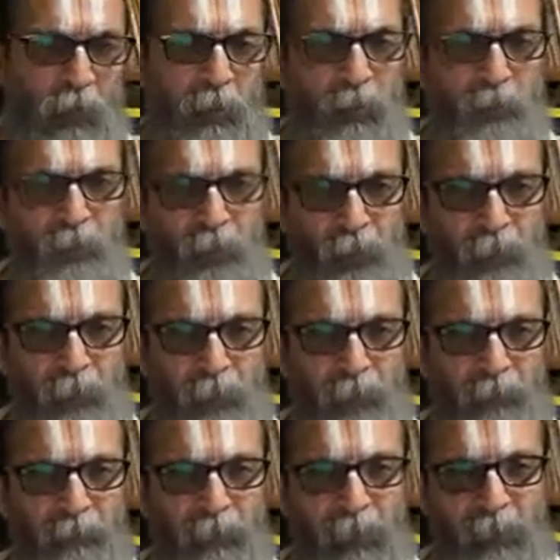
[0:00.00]
login
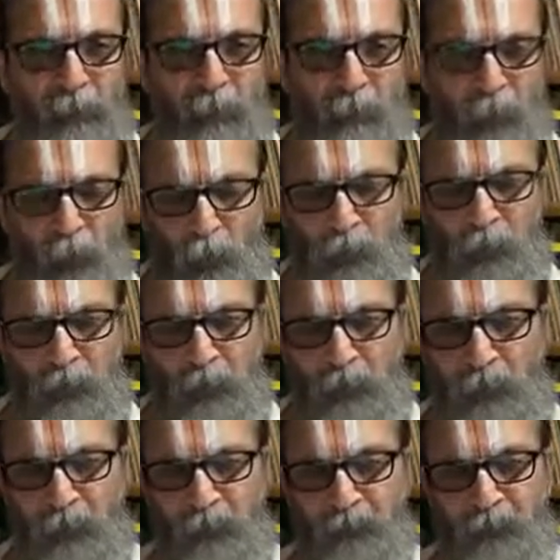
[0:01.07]
session if you have any
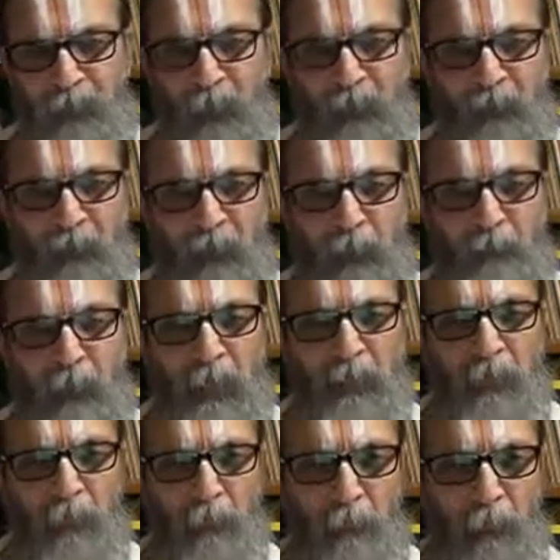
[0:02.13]
questions. I'll come
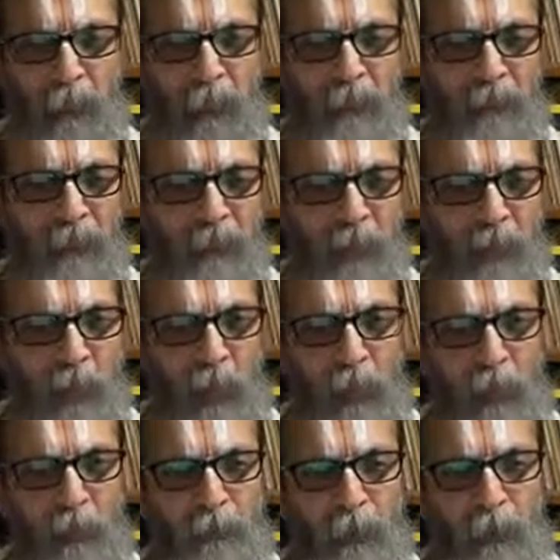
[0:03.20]
back in a minute. I'll just
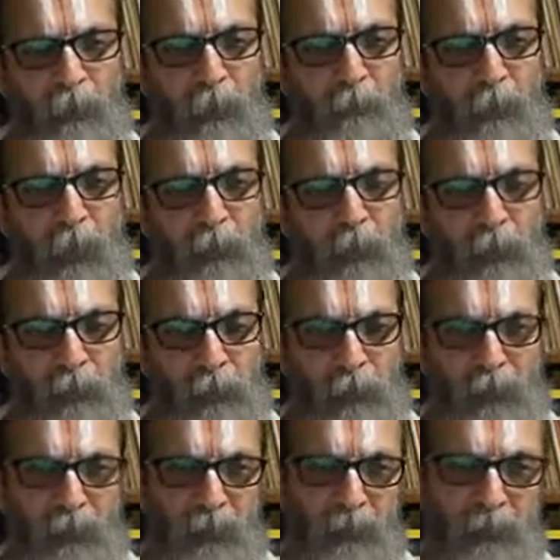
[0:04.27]
log off and come back with the
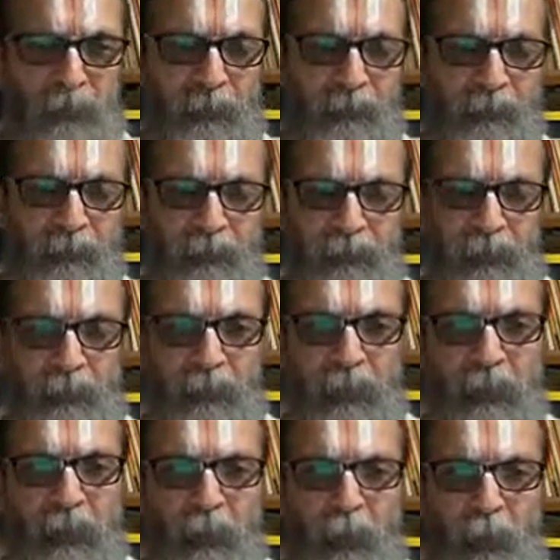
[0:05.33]
questions.
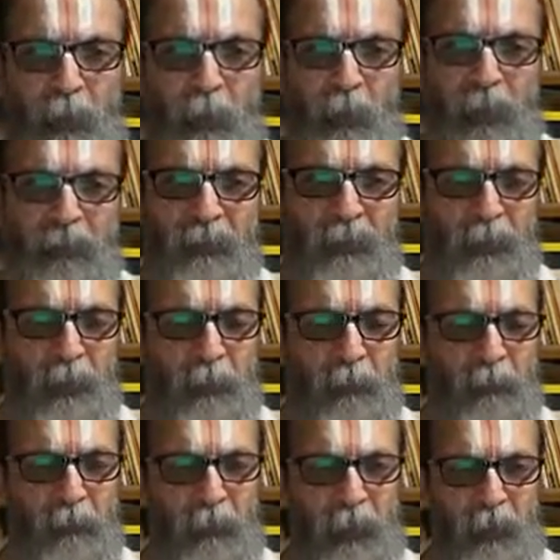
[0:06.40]
So you can just
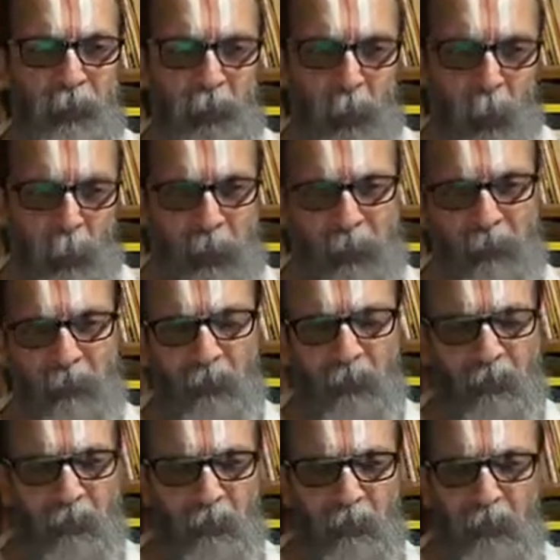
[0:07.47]
patiently wait.
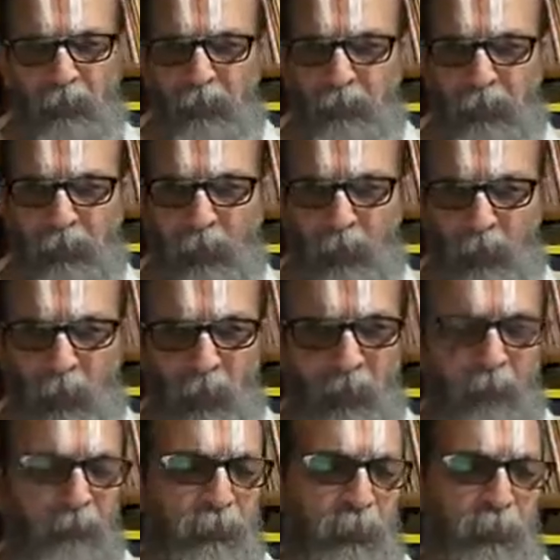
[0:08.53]
Thank you
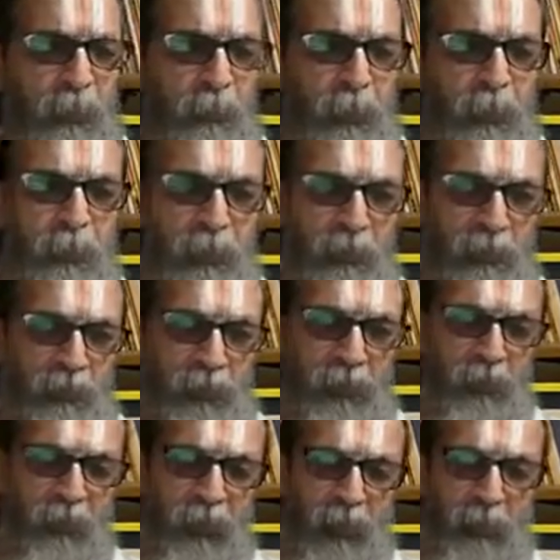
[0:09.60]
all for your patient
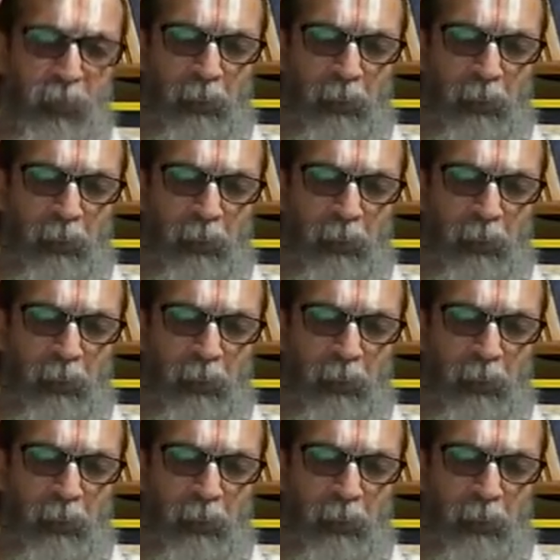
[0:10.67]
listening. Jai